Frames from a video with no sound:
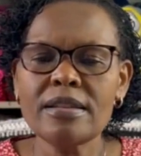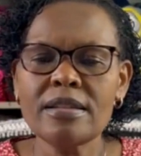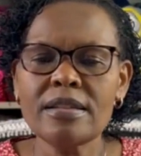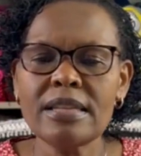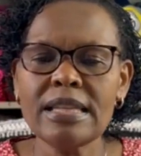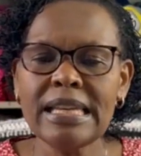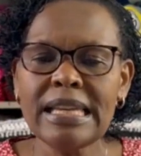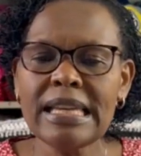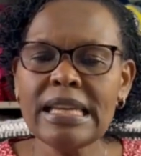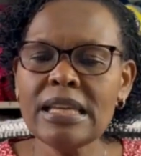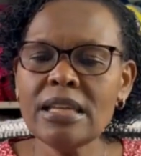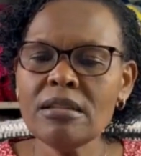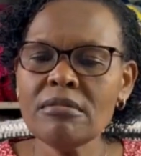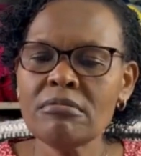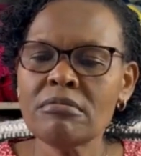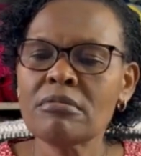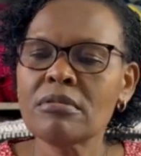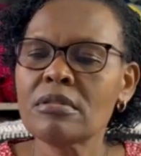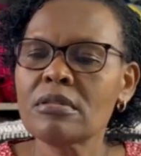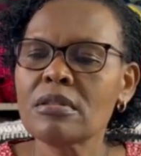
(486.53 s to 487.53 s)
Tee.
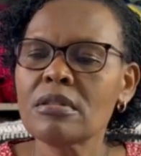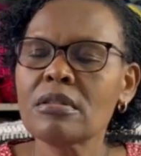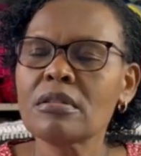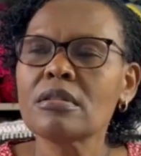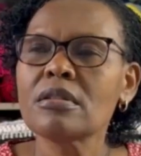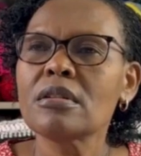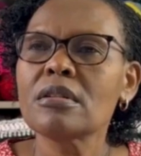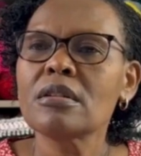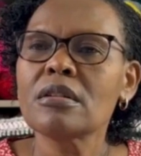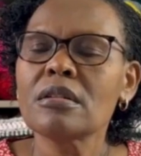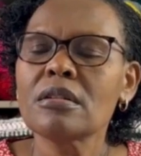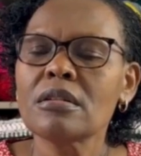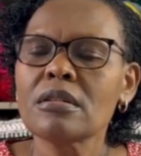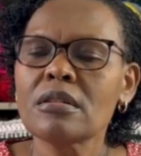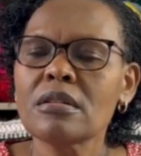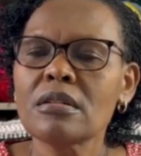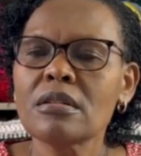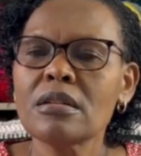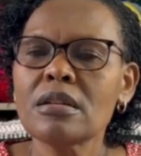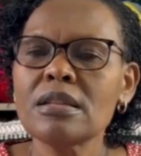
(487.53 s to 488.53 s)

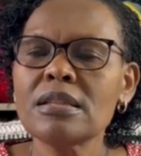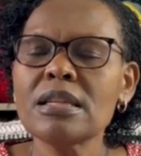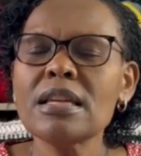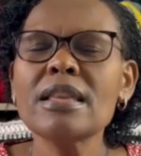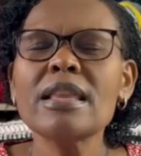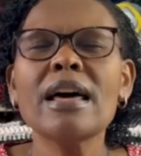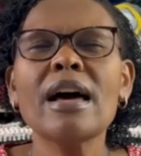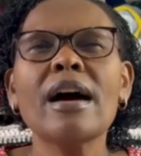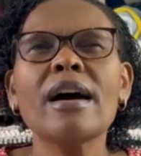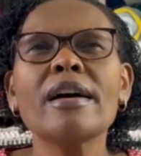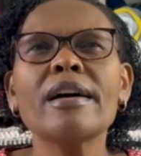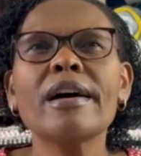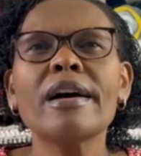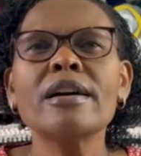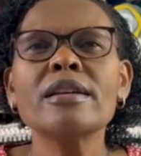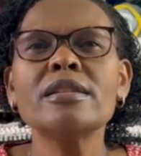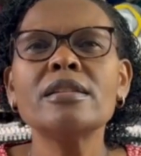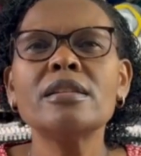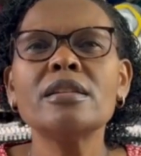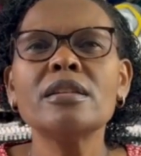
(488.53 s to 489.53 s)
Is it the
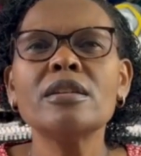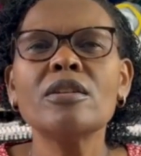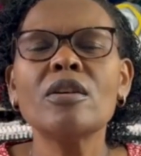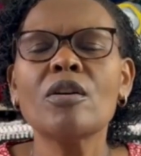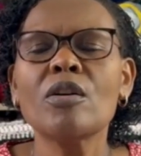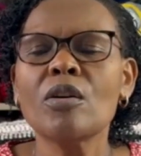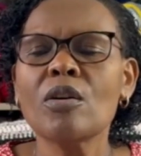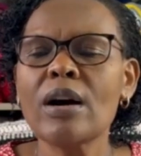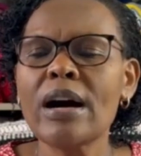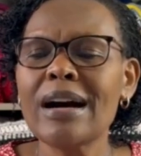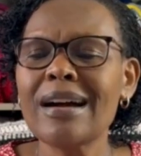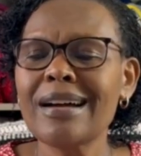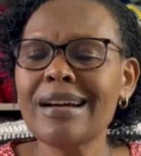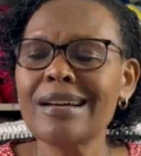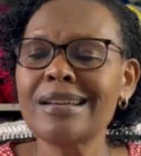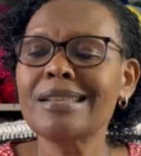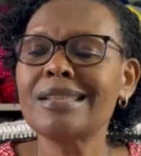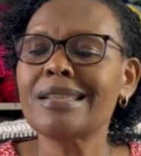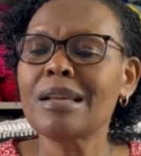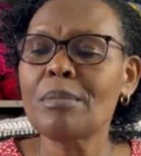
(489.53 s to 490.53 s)
Anchors Tee or
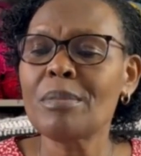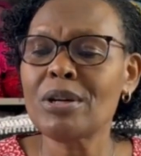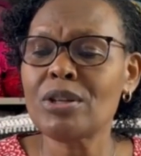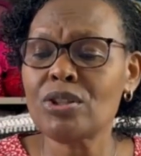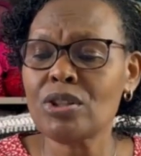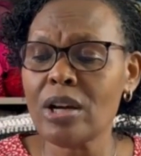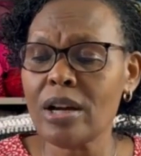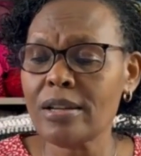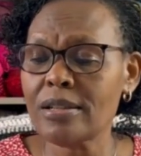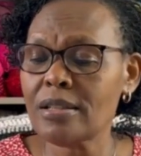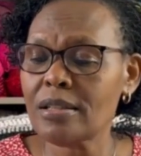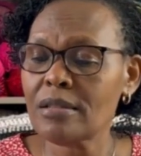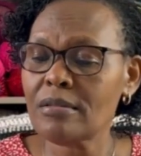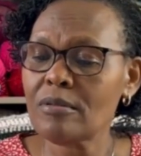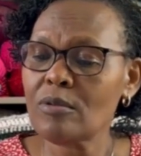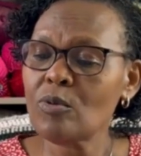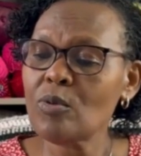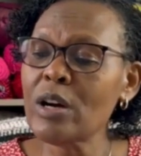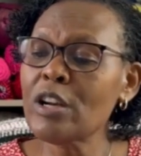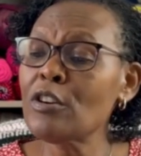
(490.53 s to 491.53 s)
Anchors Summer Shirt?
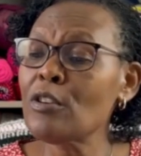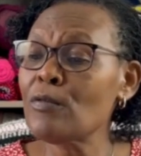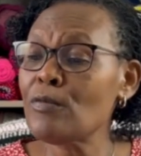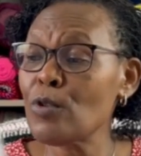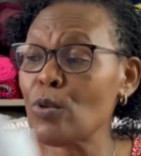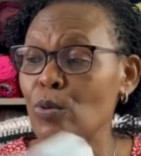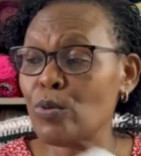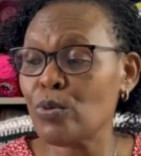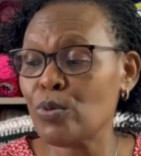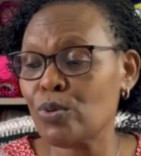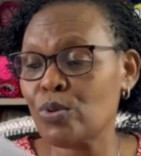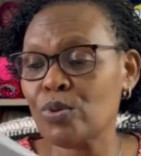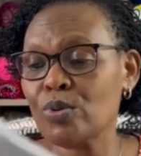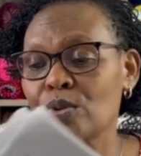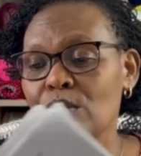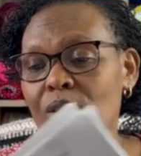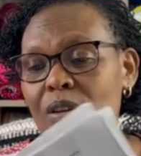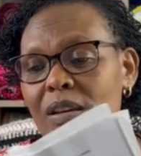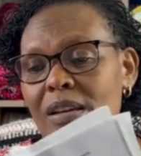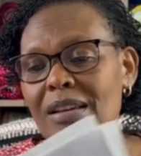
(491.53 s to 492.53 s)
One of those.
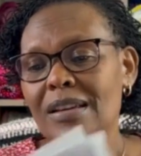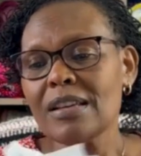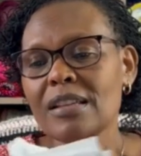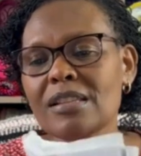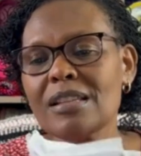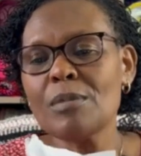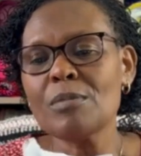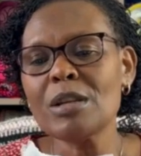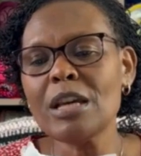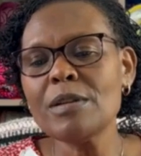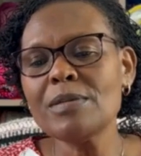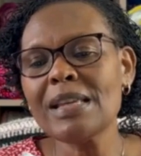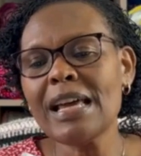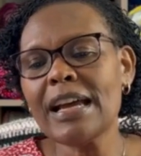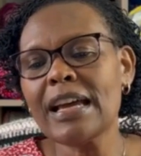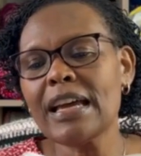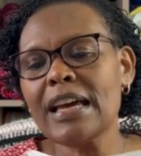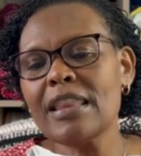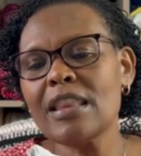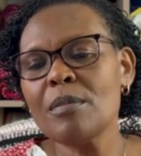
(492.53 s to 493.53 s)
Sometimes I
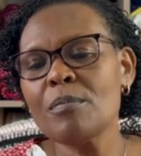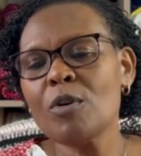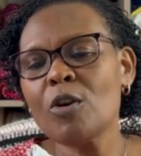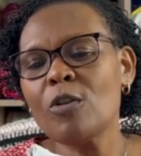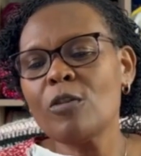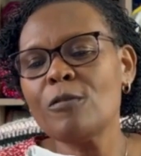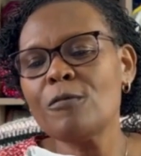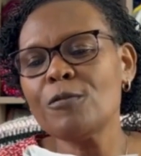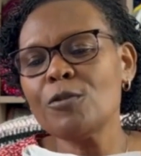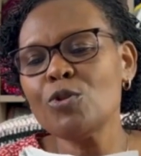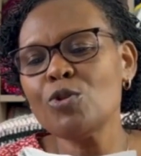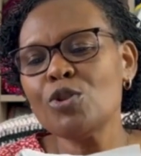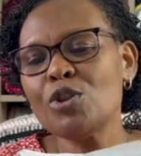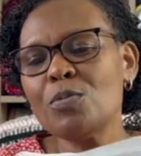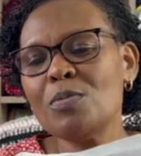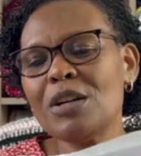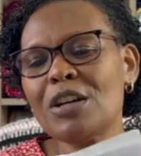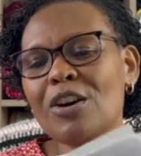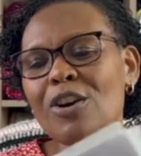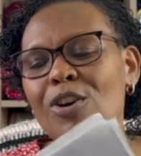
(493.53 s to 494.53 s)
get them confused
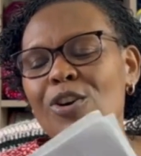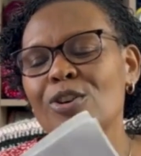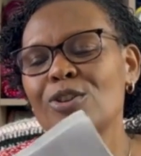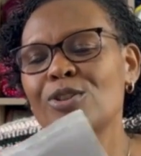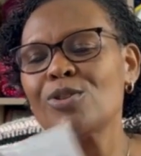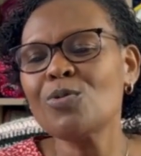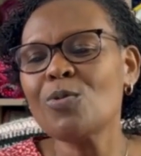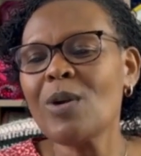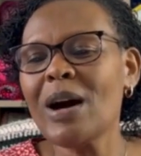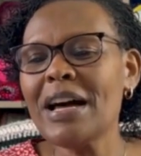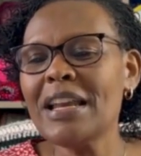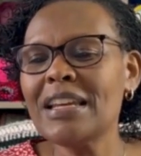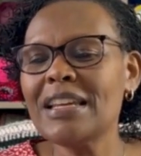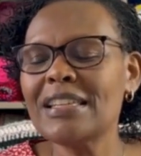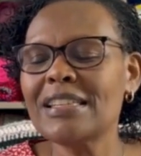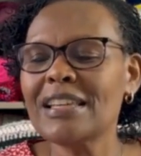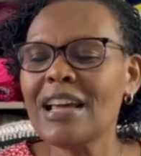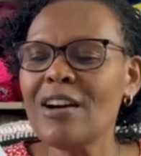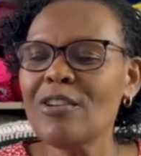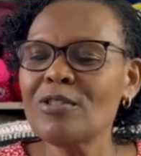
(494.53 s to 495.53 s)
because one
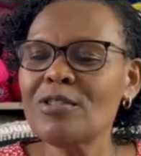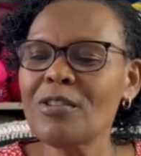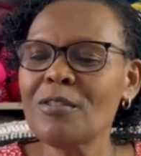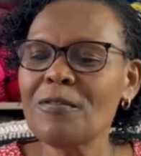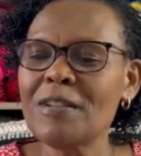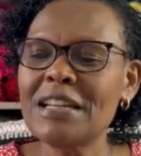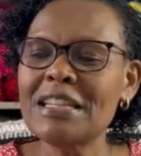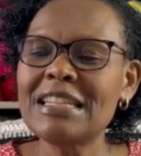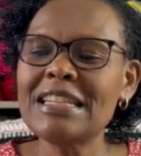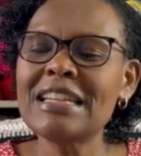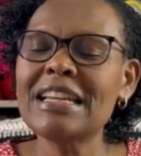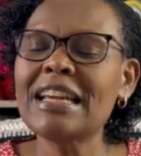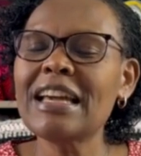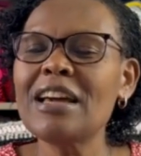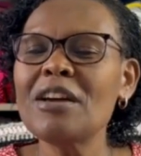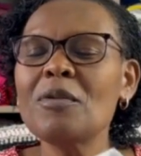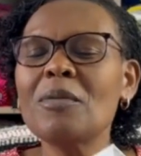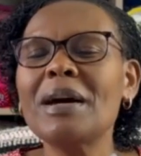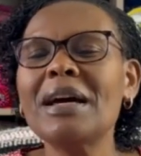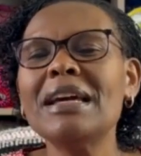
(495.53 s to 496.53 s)
is out of a
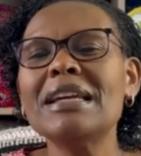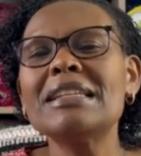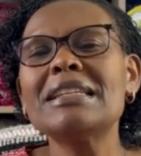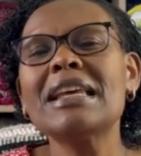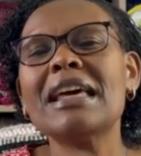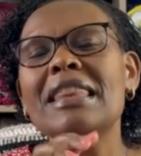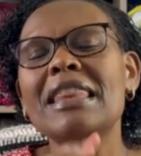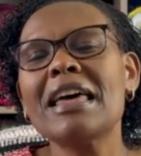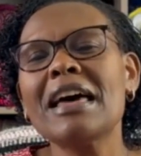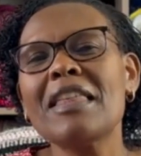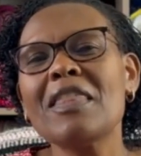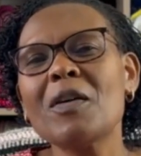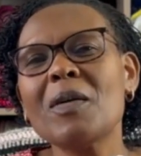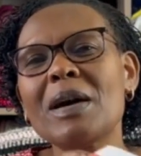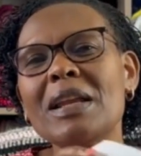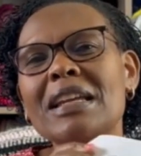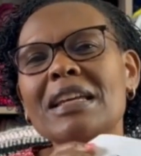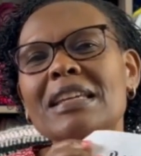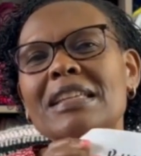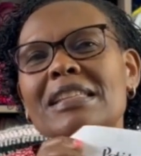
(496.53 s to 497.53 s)
DK weight and the other
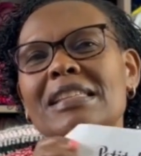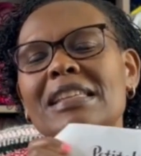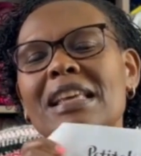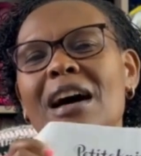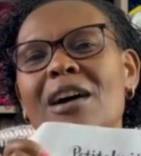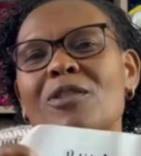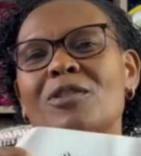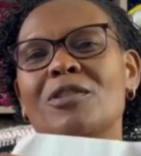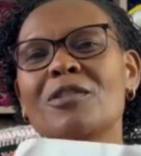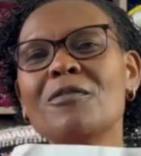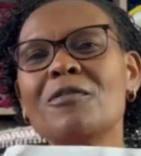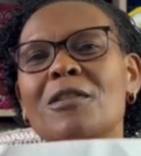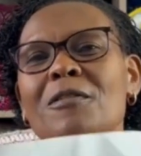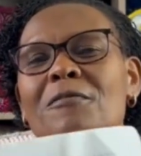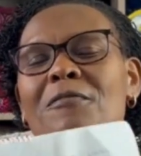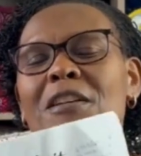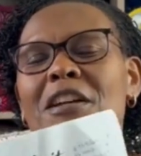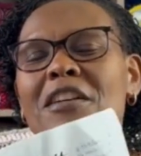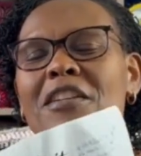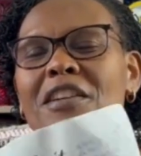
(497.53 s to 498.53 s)
one is out of a
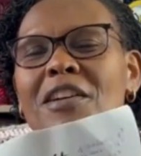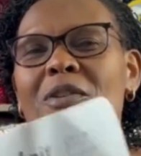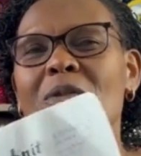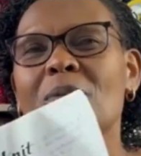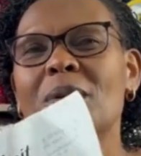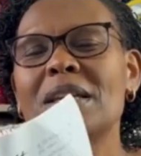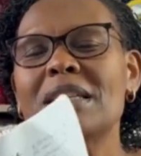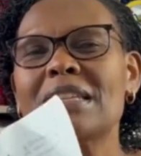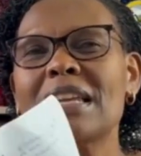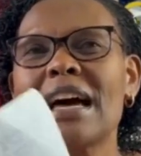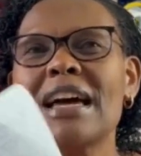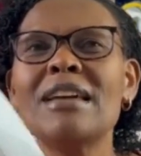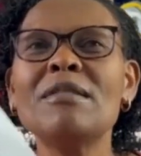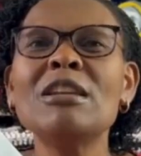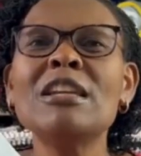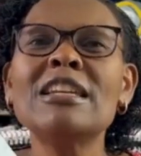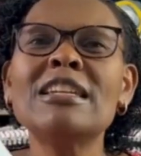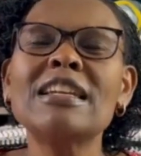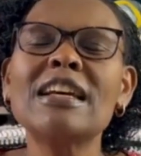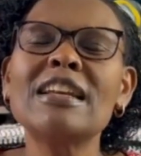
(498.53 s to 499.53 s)
fingering weight. I
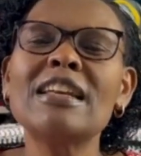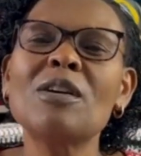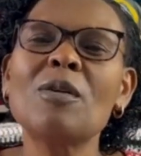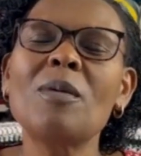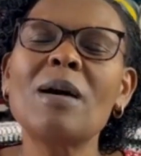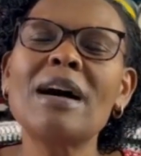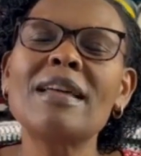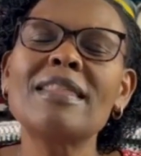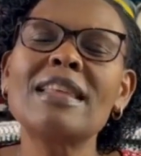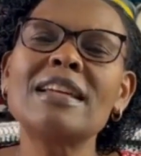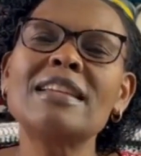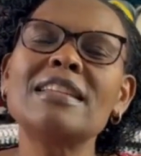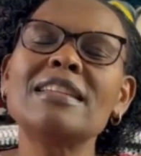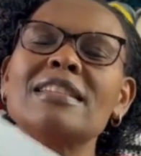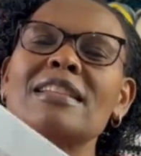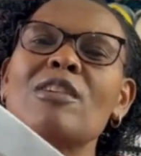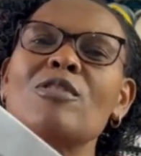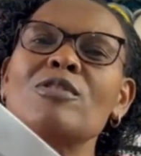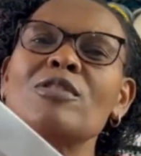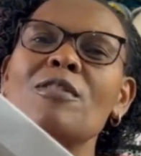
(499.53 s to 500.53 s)
knitted the one that is
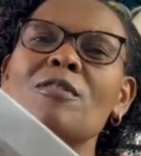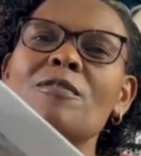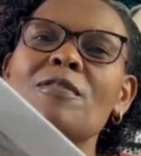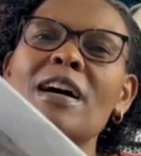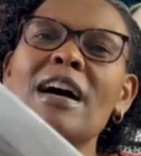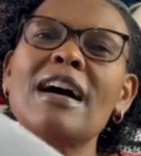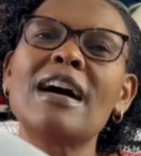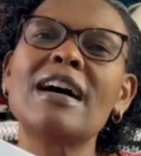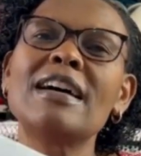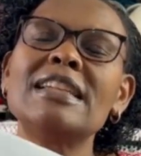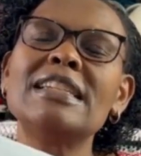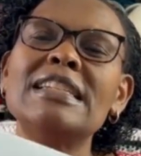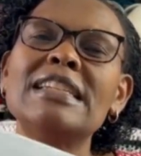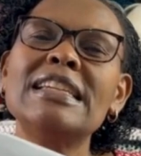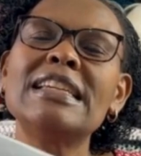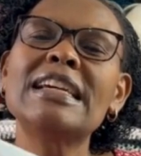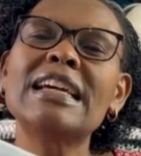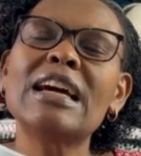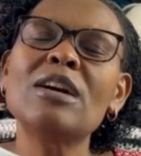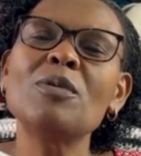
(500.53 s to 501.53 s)
out of a
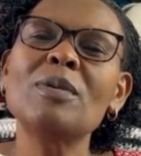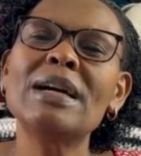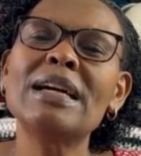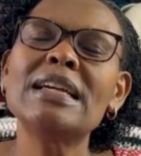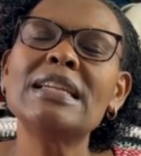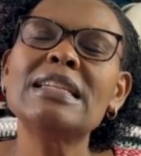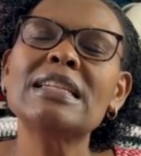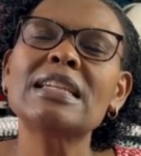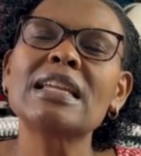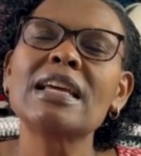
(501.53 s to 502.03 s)
DK weight,